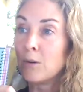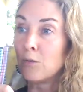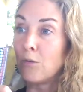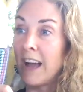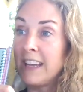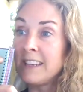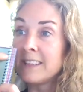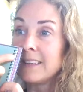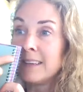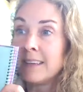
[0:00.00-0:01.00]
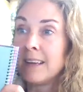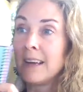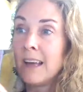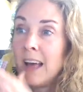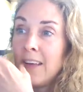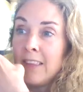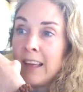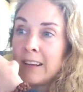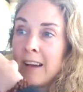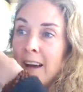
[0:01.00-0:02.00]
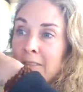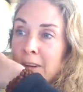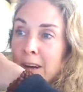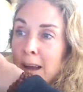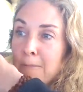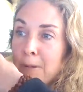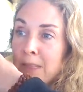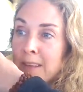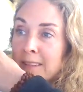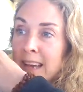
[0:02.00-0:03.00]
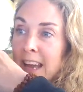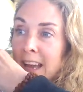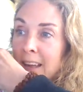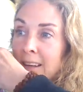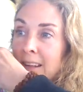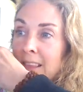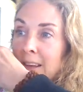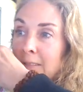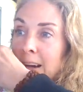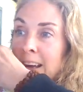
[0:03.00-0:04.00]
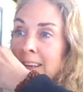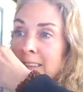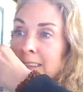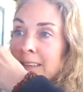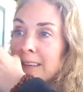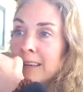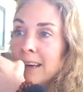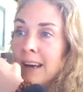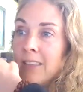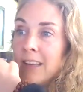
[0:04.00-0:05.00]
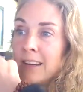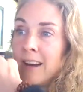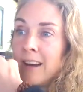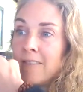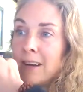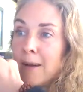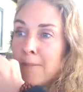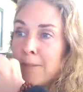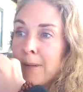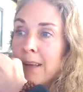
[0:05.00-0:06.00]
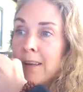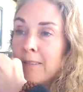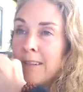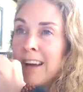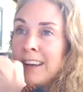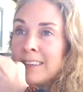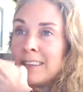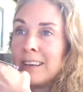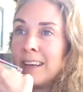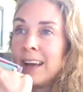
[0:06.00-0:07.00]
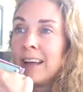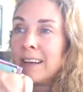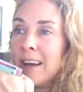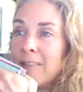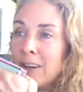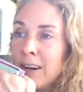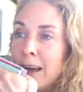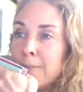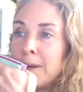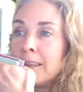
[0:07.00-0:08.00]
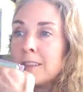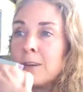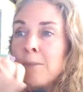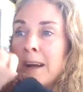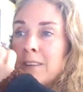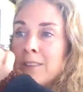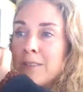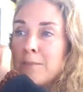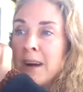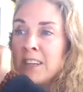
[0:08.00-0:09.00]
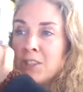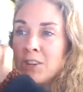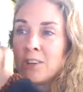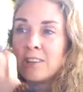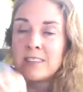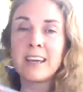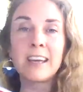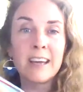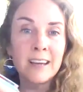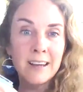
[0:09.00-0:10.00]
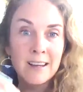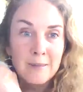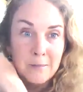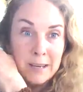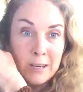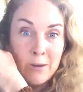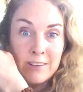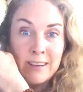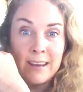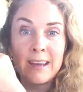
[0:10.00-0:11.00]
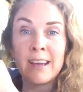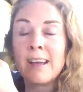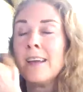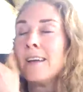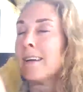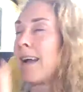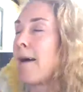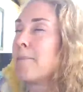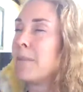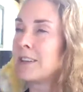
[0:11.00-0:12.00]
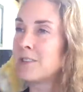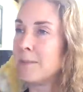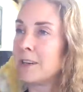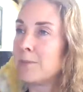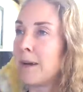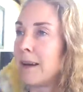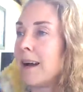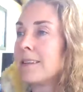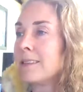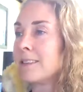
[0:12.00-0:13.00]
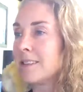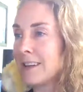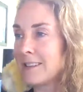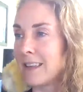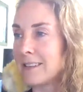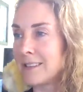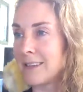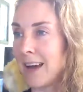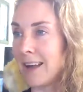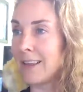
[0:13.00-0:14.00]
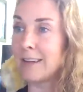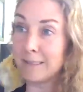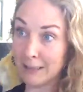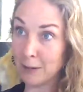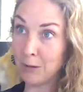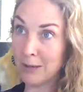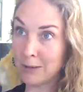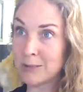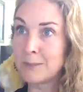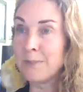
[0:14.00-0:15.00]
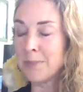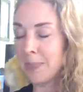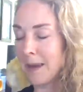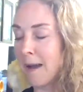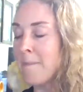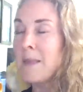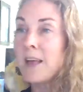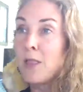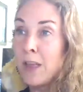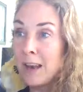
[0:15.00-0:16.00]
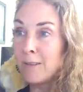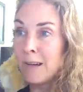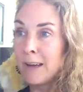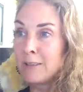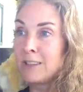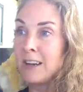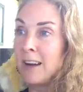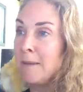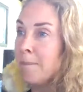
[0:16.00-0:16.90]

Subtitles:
write and then cover it up with this hand and then write and then cover it up and write and cover it up. And so my journal taking, my note taking got much, much better. I suggest that style. It really works. Okay. Then when I was done,